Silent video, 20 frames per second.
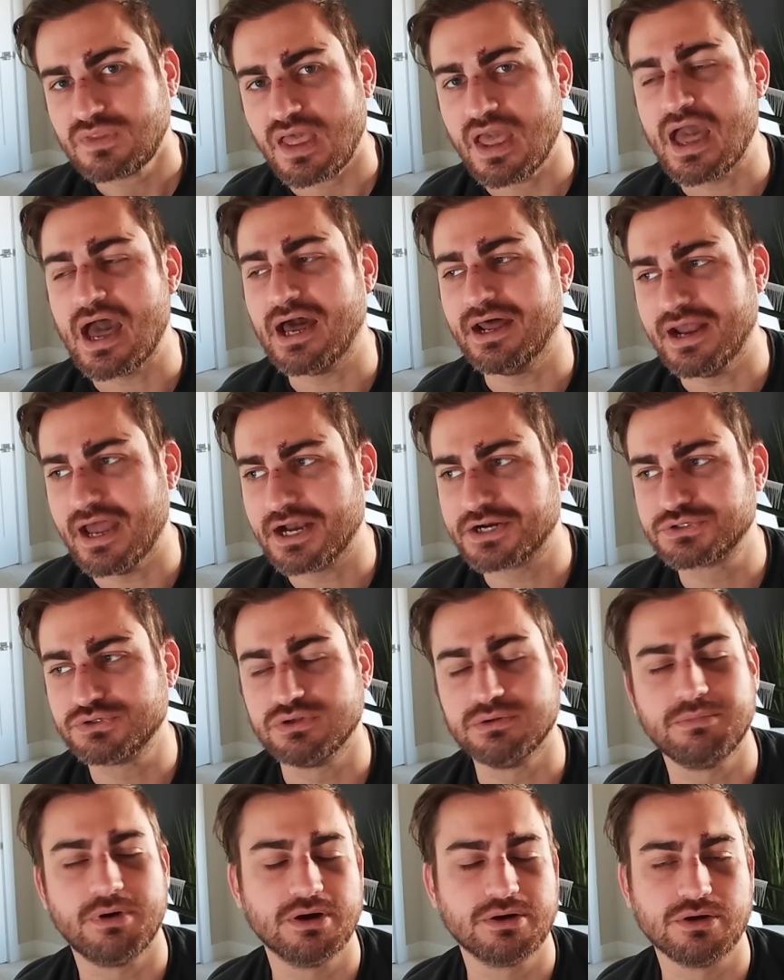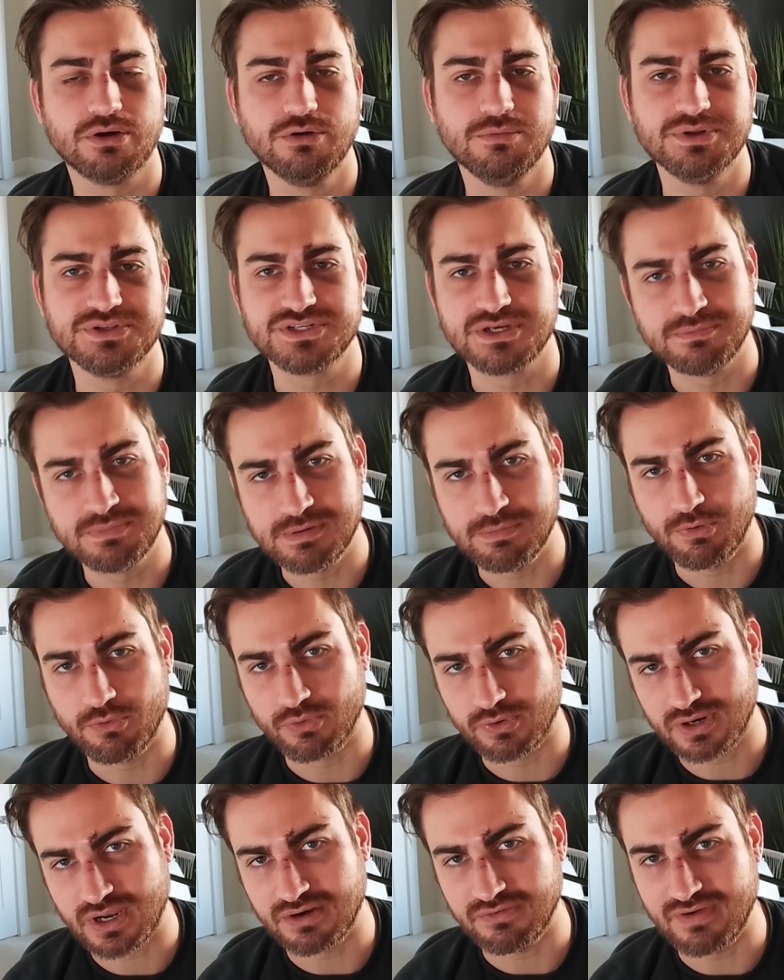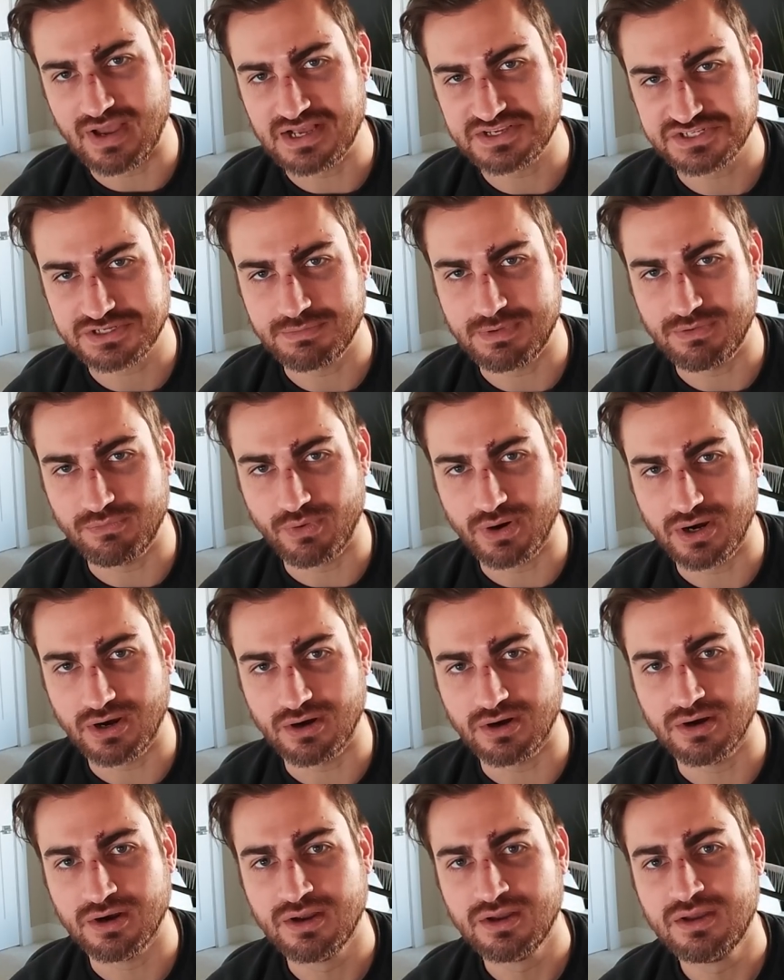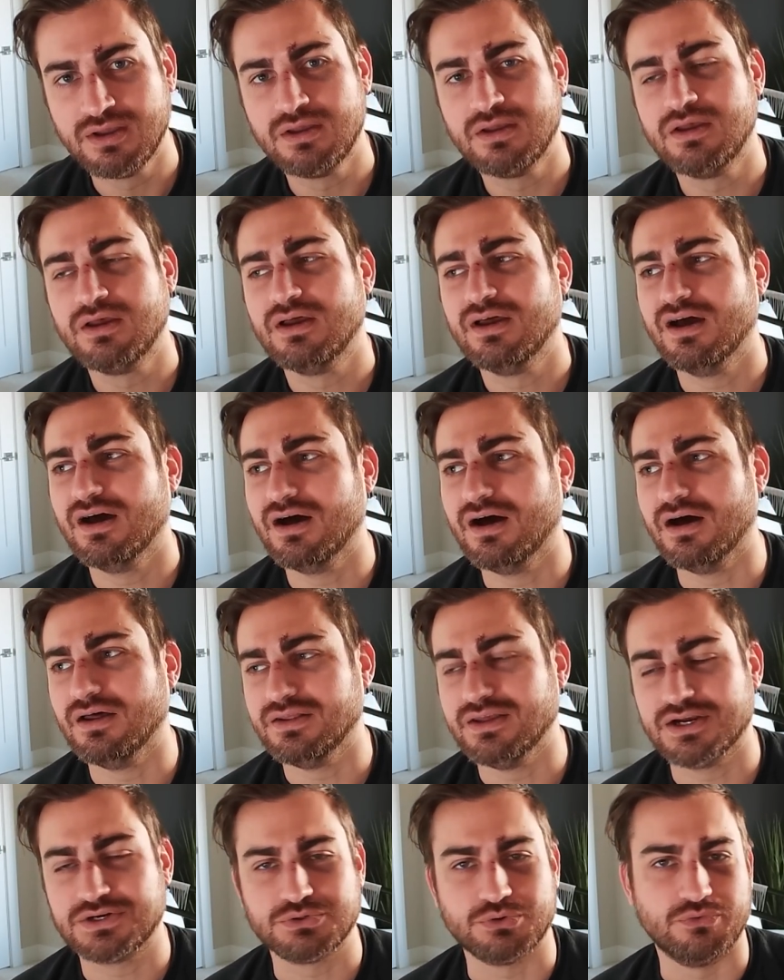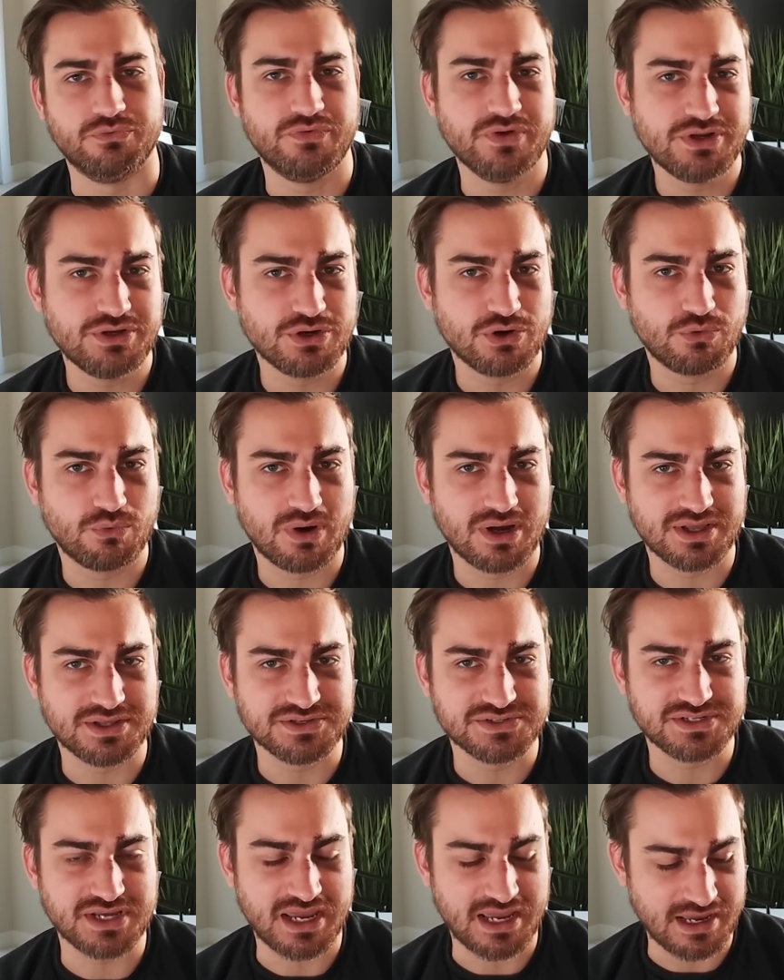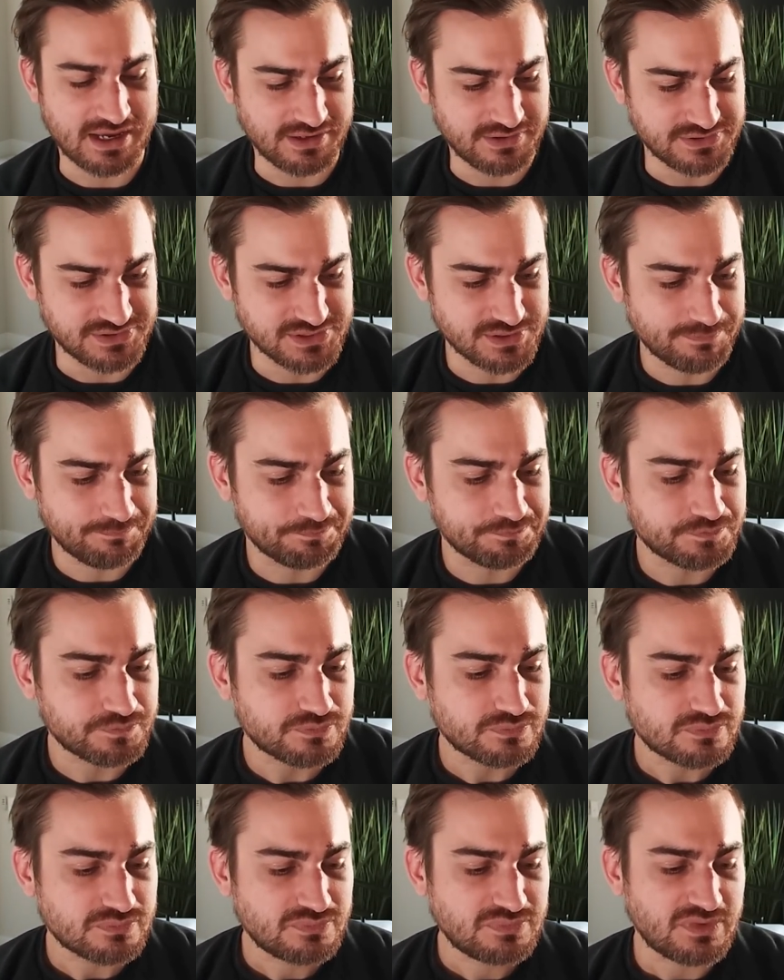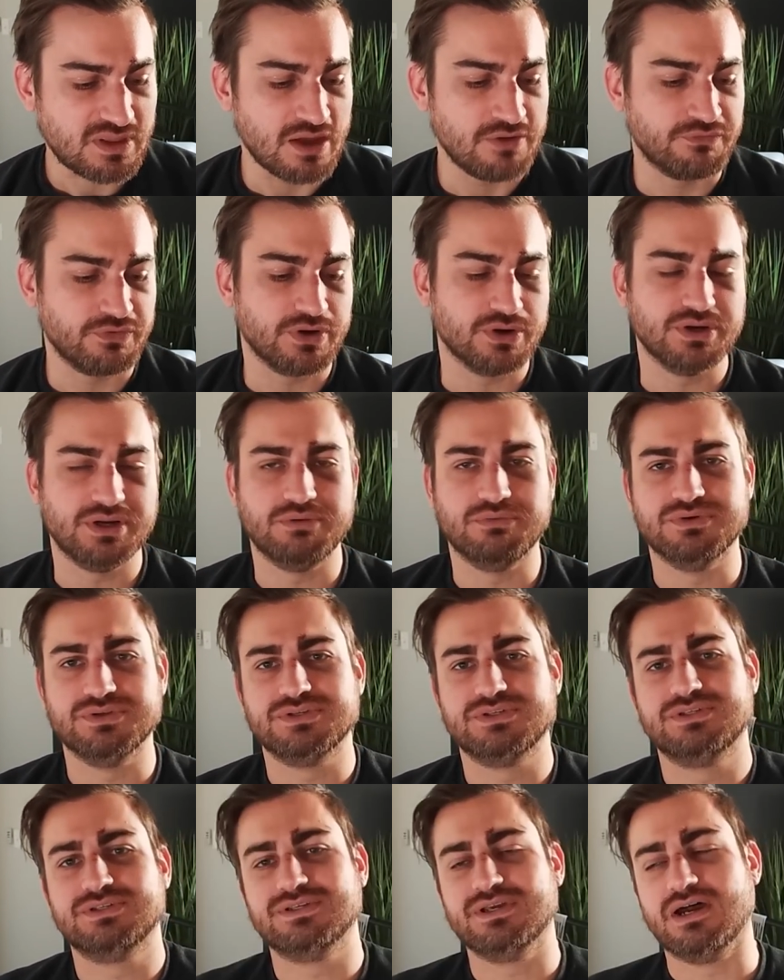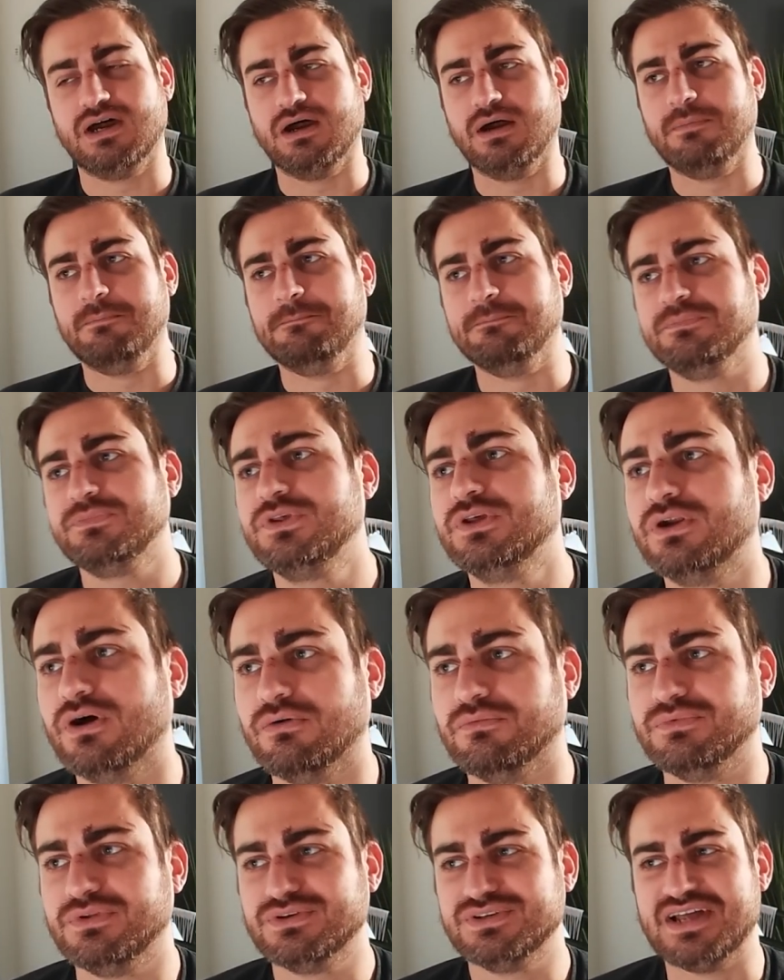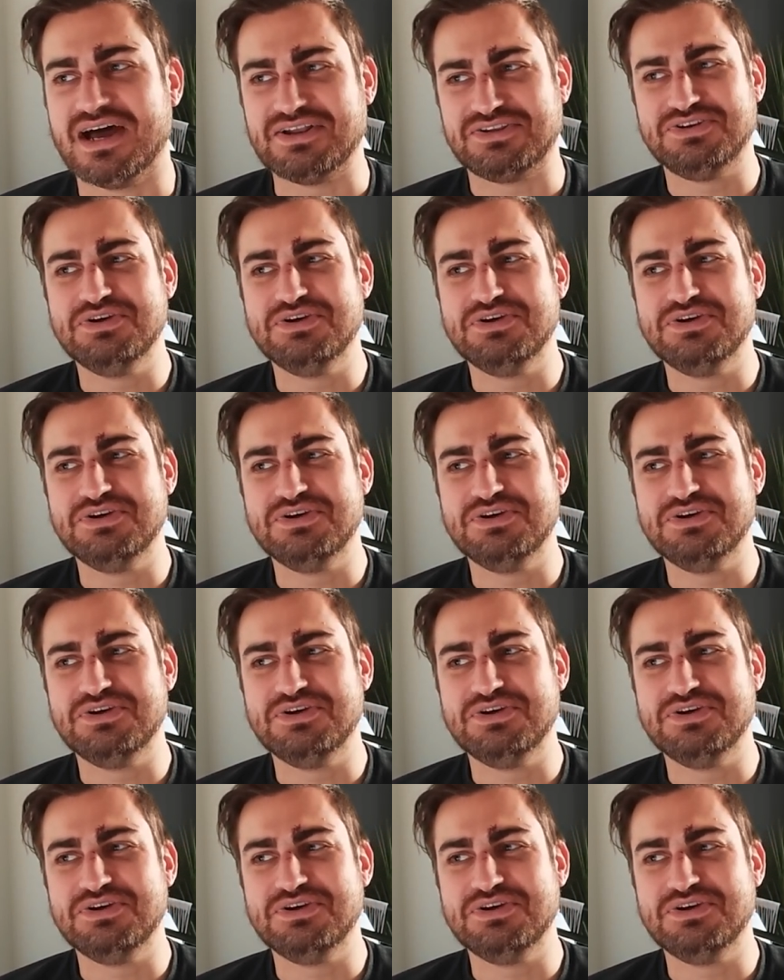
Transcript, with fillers: at Actual Embargo, but some people were kind of asking me where uh, the actual video was, and I figured it was, um, you know, there's not